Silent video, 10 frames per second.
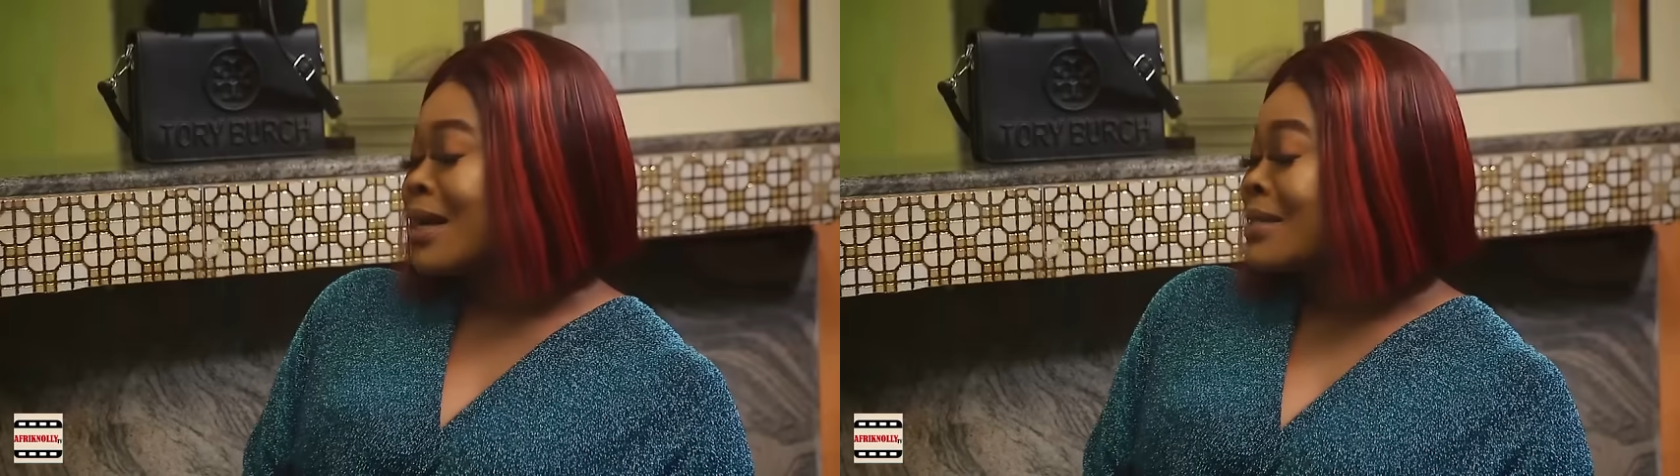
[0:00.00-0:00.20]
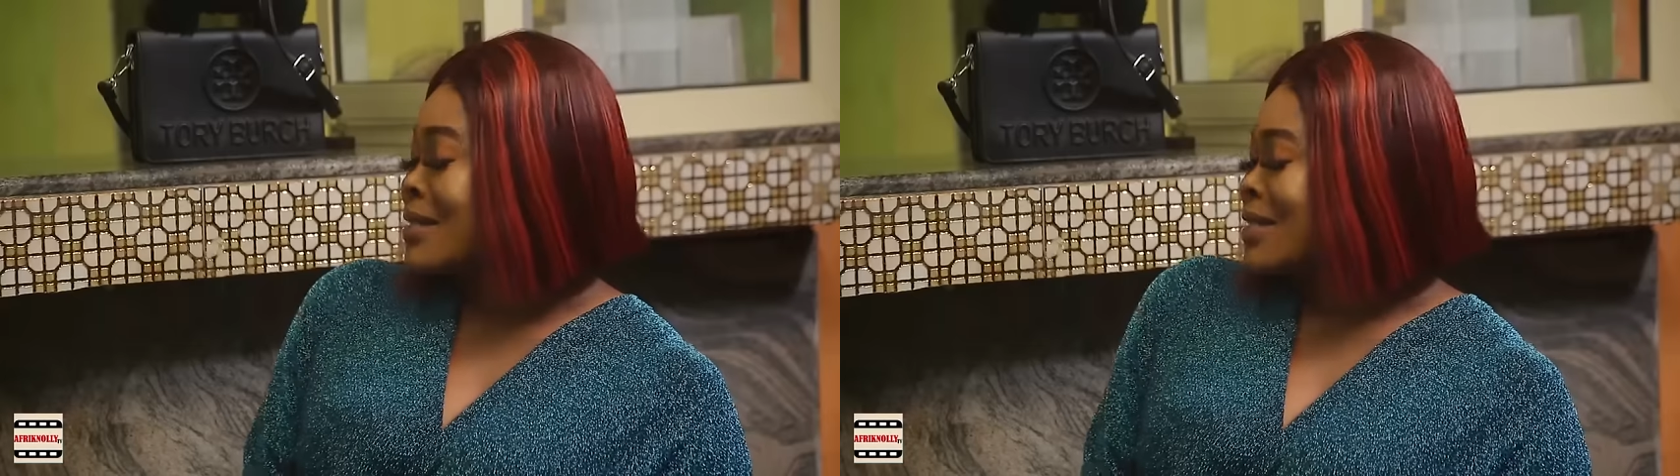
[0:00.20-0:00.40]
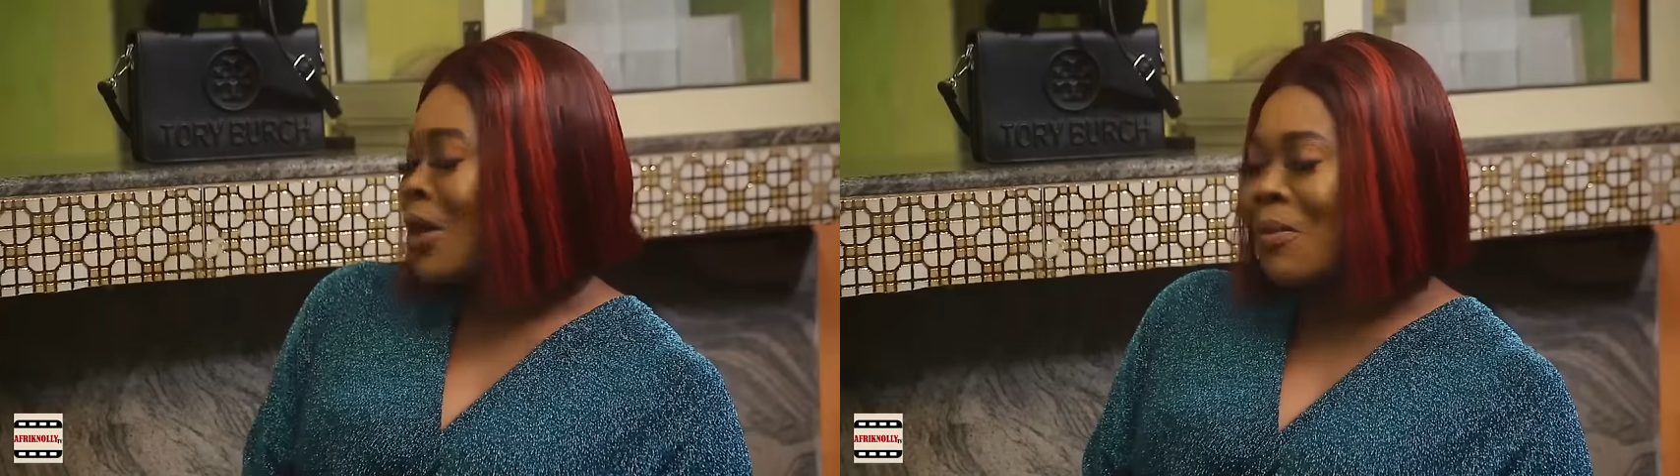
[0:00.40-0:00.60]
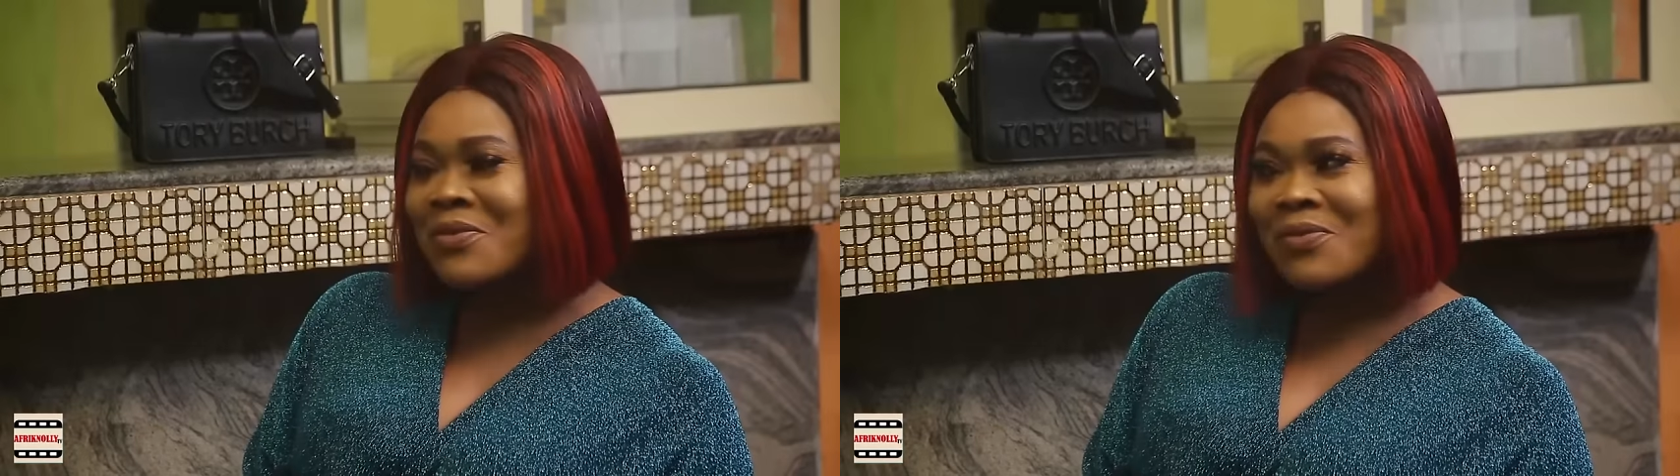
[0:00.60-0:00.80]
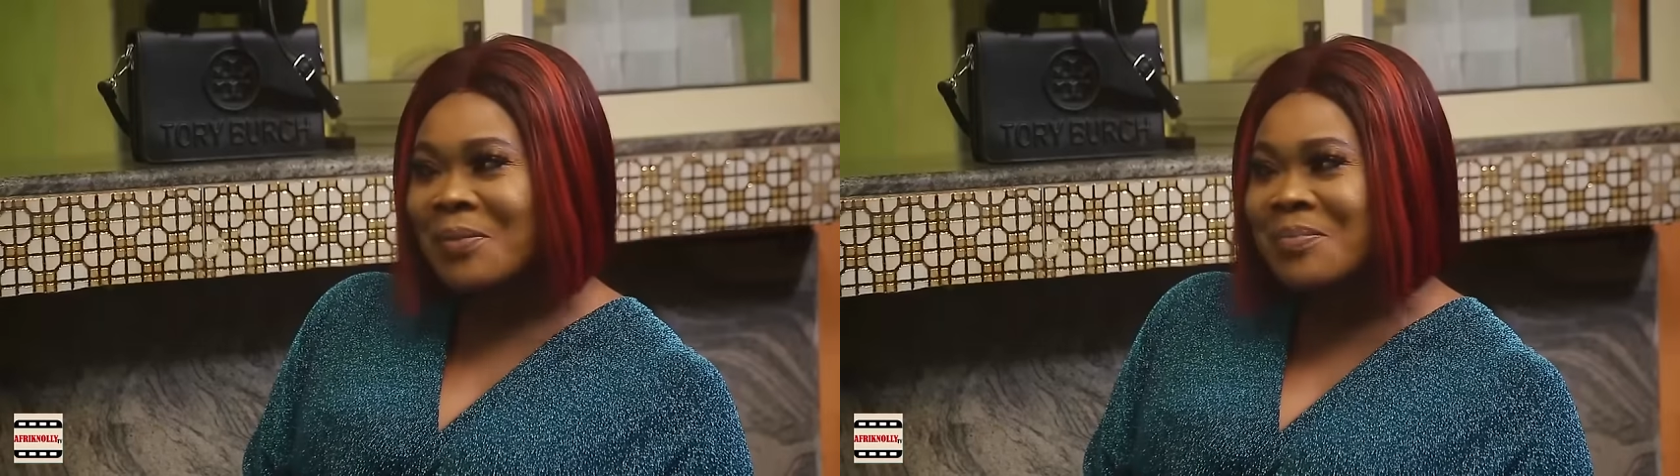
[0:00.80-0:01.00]
yes, it's
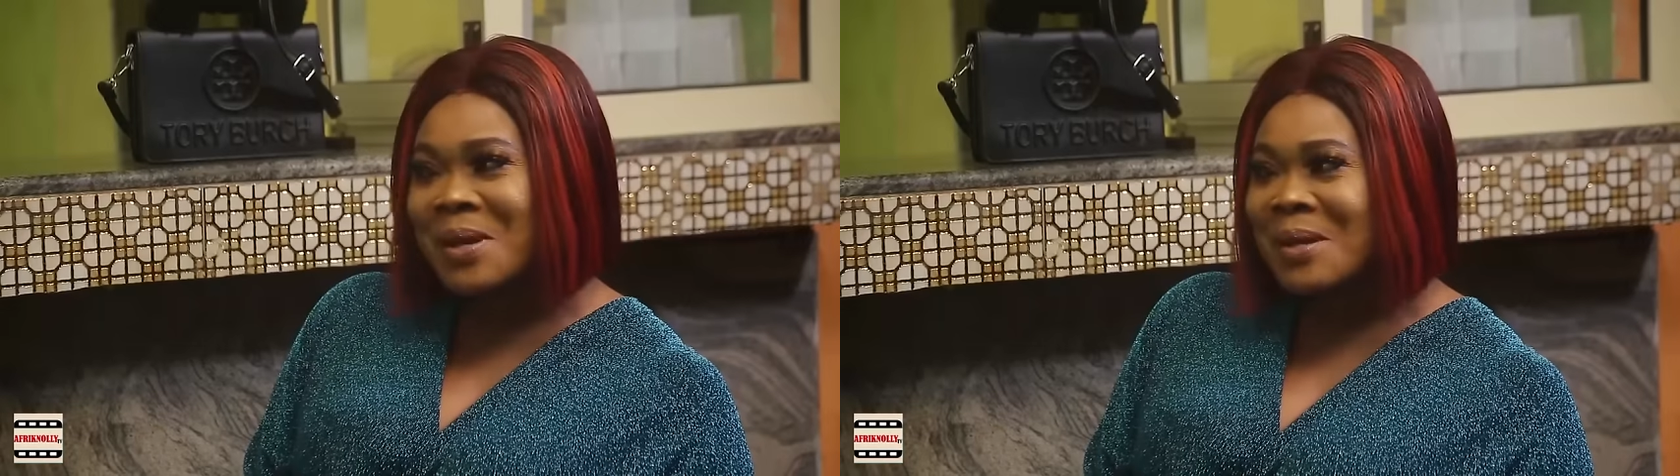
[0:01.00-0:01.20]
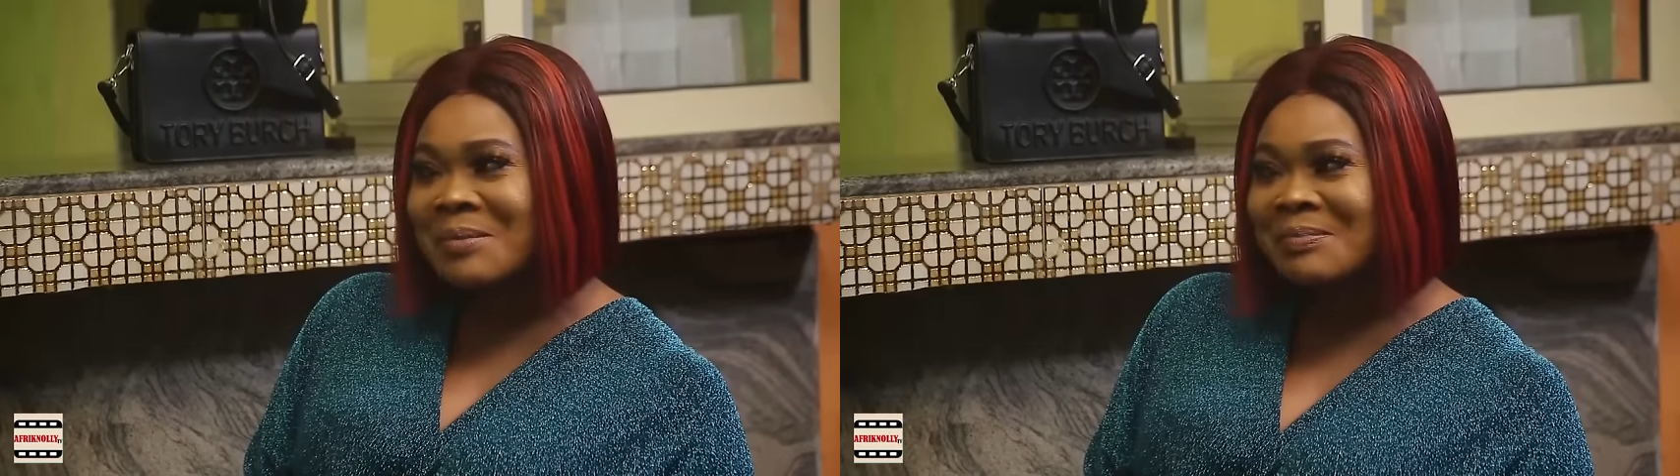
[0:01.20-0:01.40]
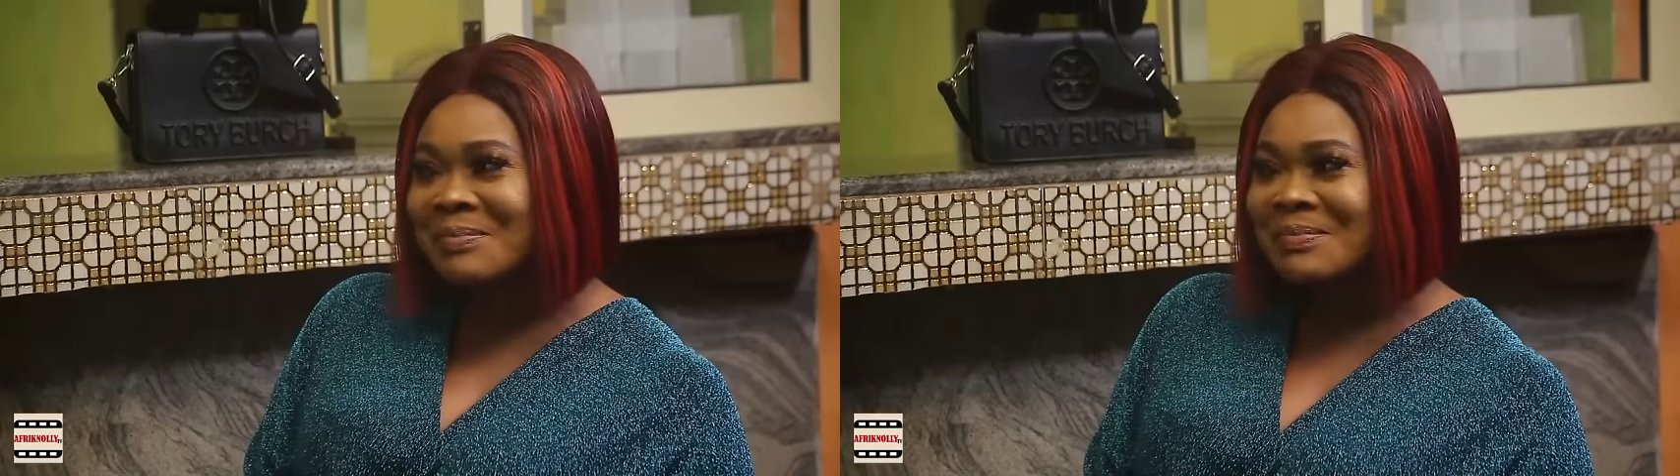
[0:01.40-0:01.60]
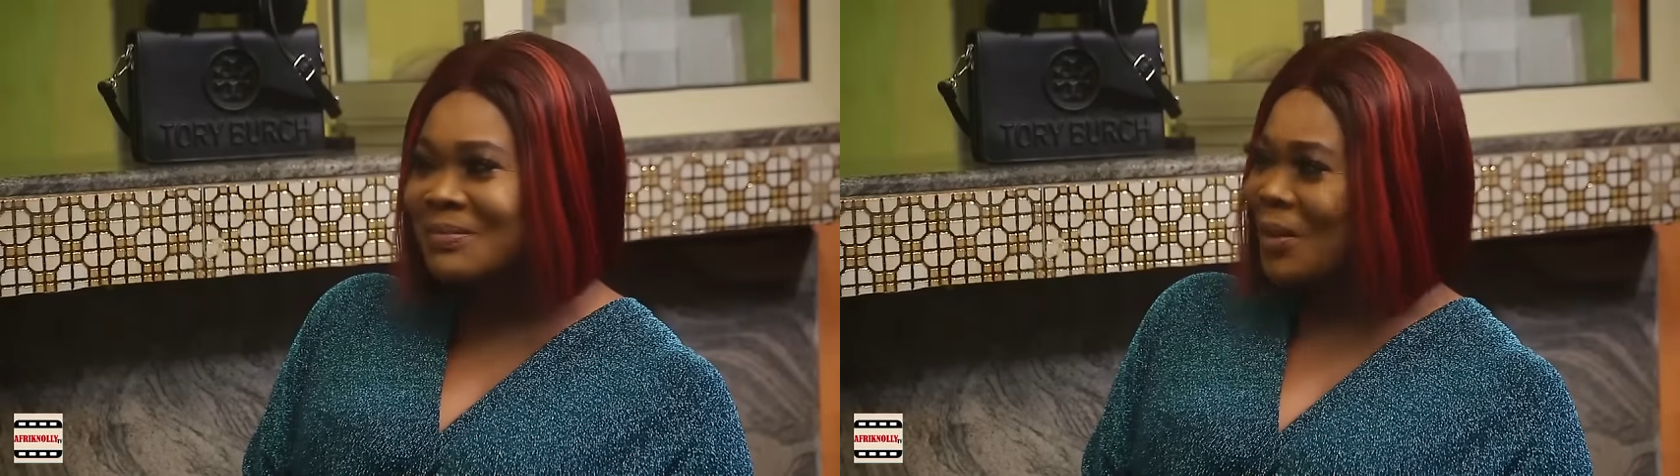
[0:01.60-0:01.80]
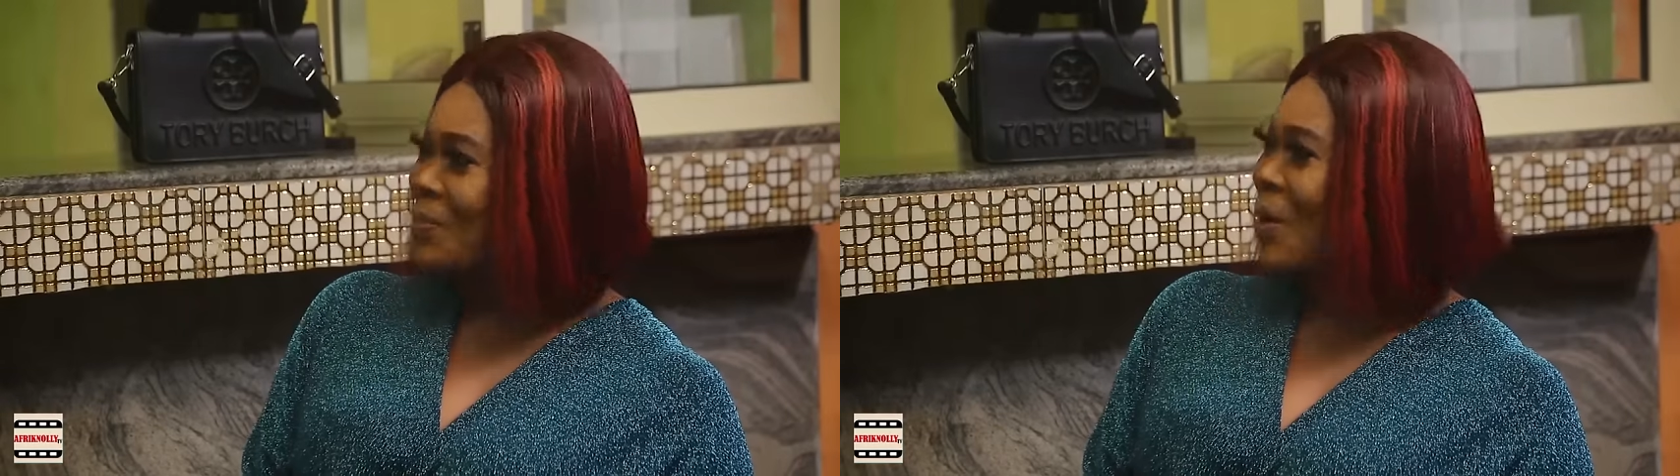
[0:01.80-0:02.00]
coming from me. No